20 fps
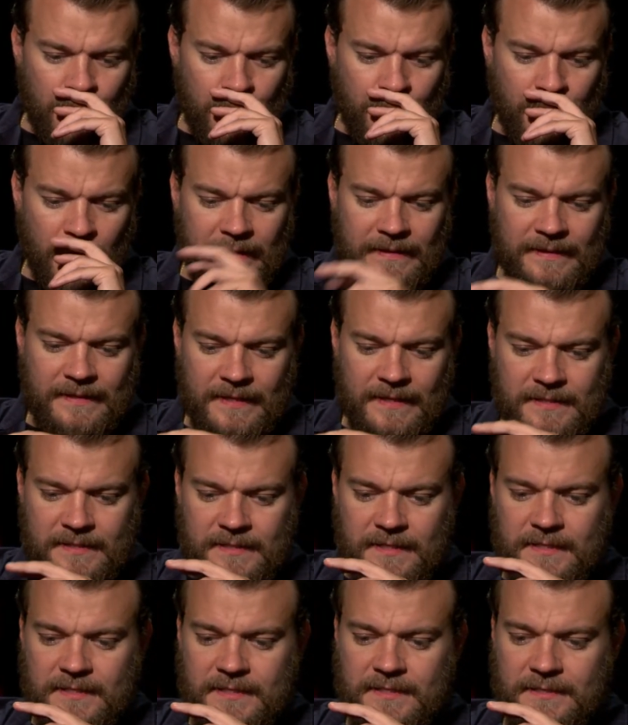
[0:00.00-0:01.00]
But this
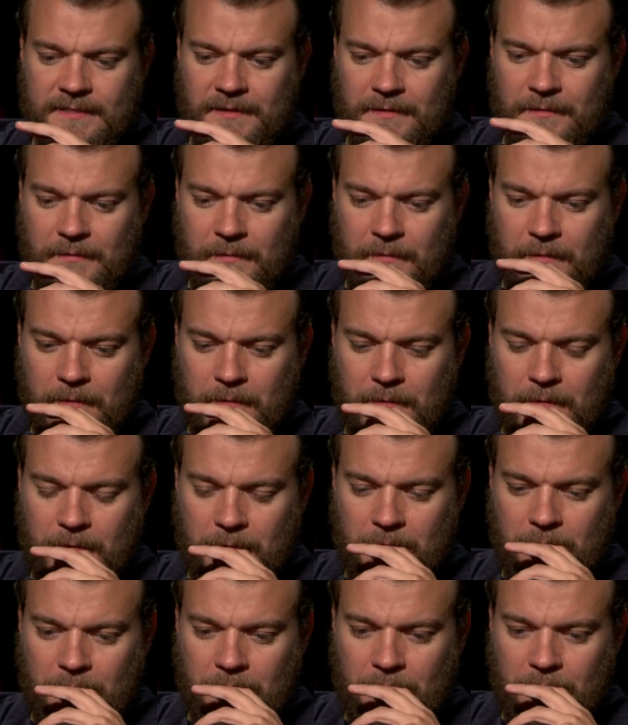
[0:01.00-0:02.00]
is,
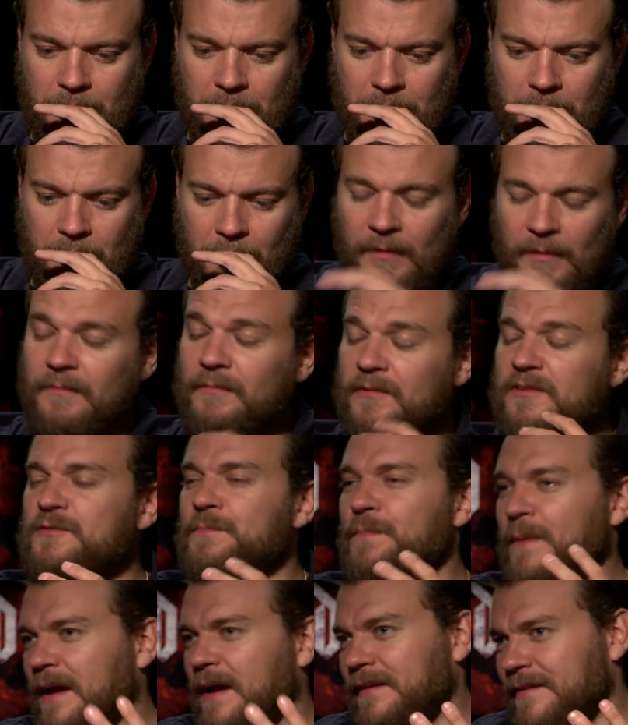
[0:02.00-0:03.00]
with
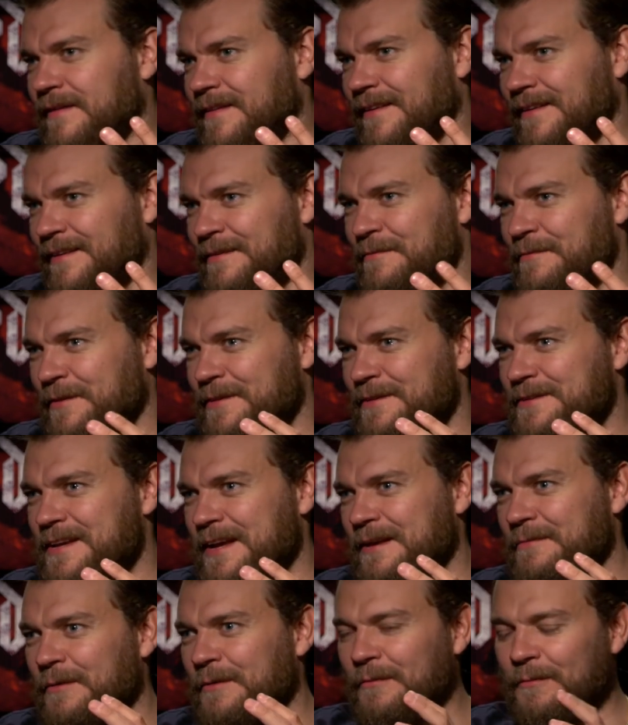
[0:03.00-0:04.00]
respect for the
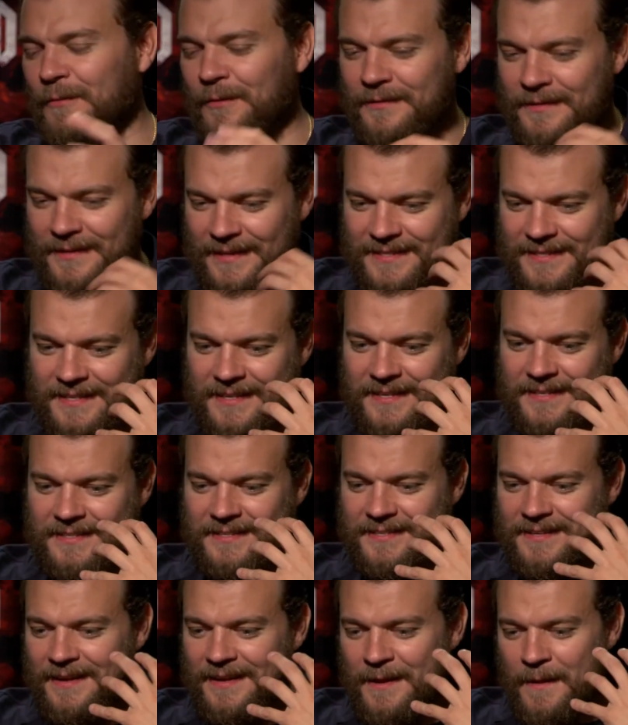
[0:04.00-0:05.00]
Second World War, this
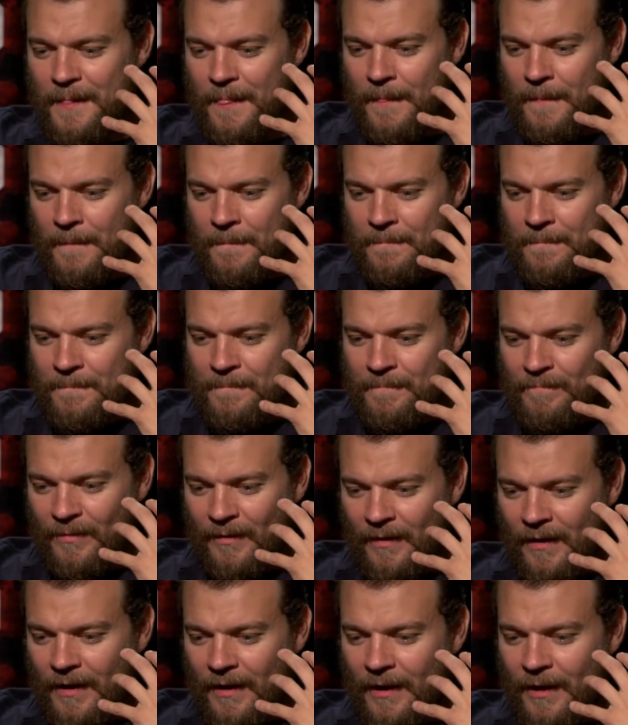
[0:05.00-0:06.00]
is
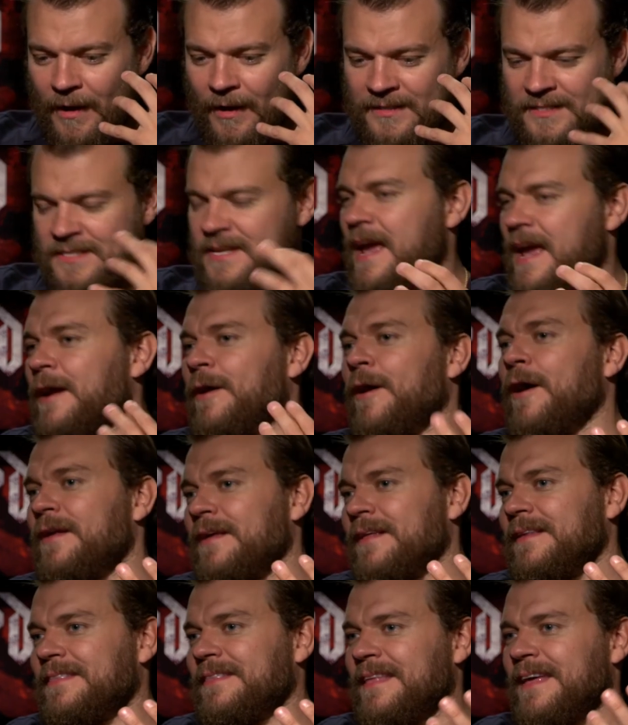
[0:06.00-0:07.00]
a take on
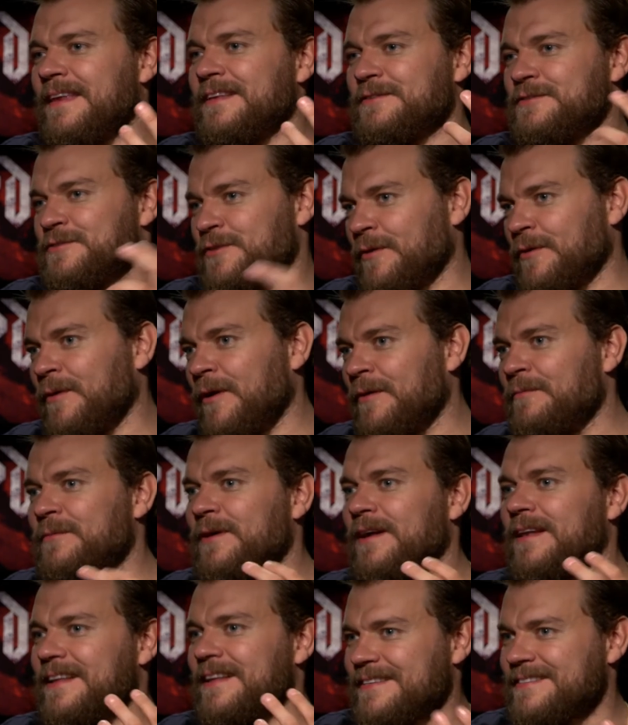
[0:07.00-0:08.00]
it that is so
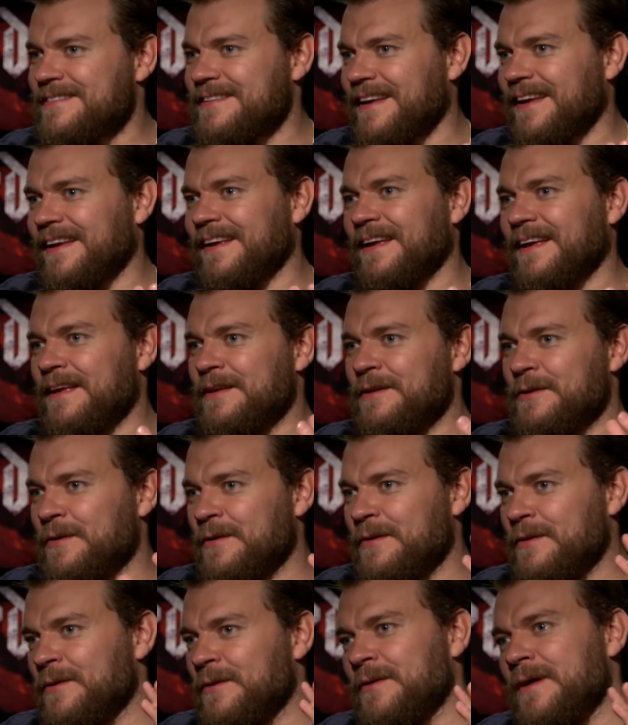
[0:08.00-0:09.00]
unrealistic.
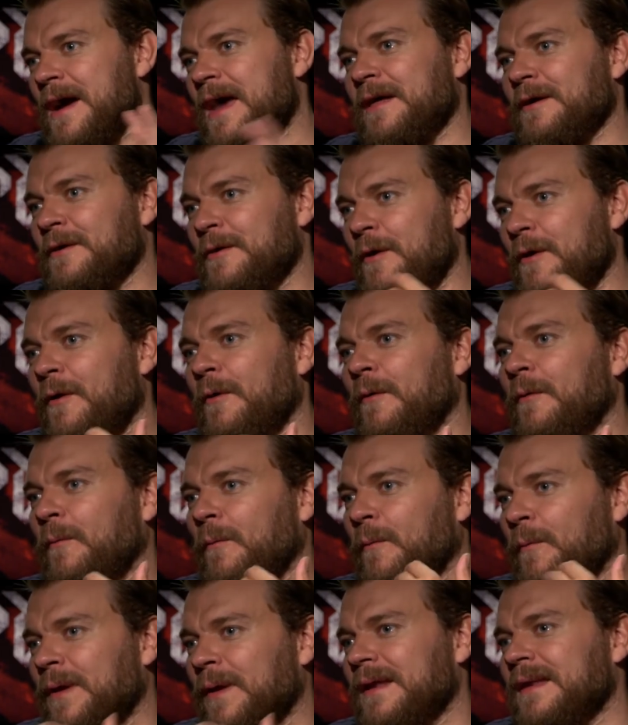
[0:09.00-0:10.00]
You gotta go
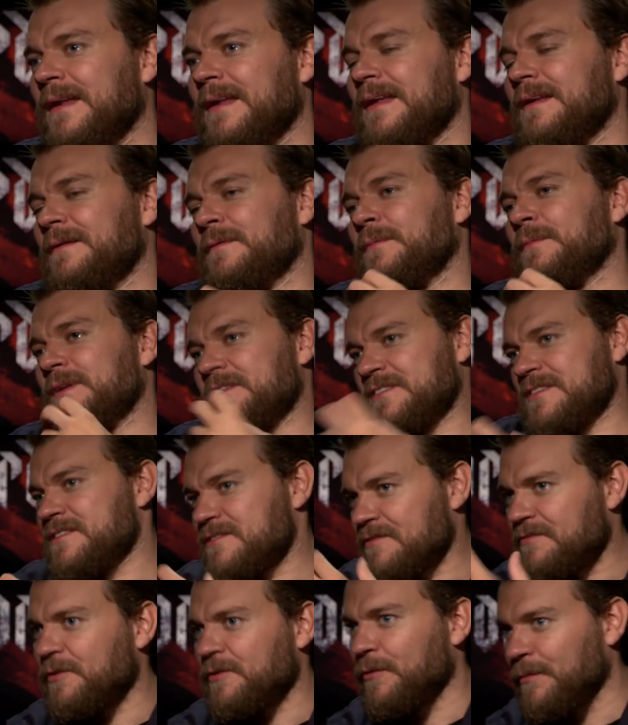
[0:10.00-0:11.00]
with it with a
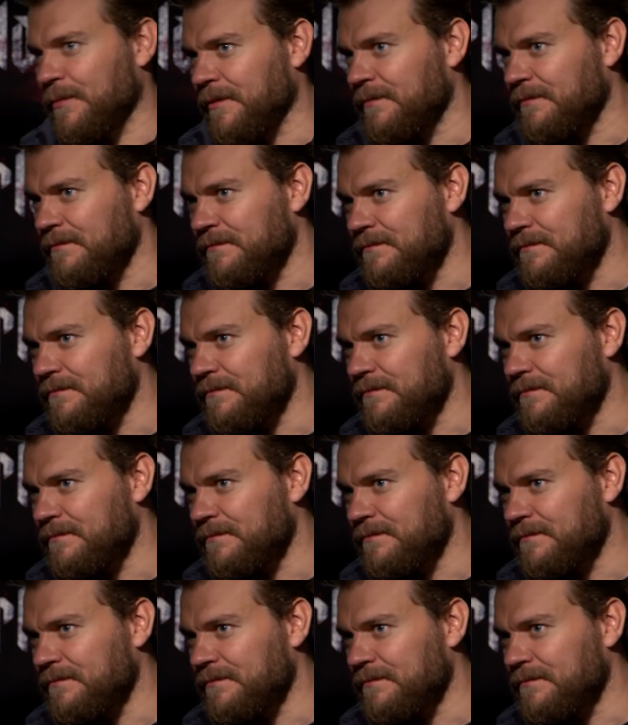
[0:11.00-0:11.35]
sense of humor.